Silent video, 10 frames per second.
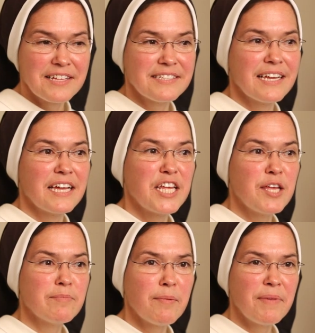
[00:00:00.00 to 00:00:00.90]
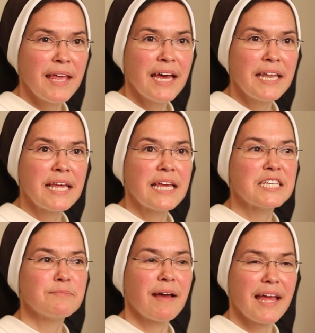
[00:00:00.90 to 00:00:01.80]
Eliot said, in my
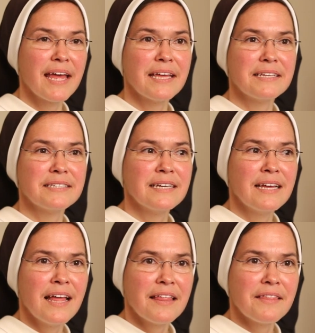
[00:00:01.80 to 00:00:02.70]
beginning is my end,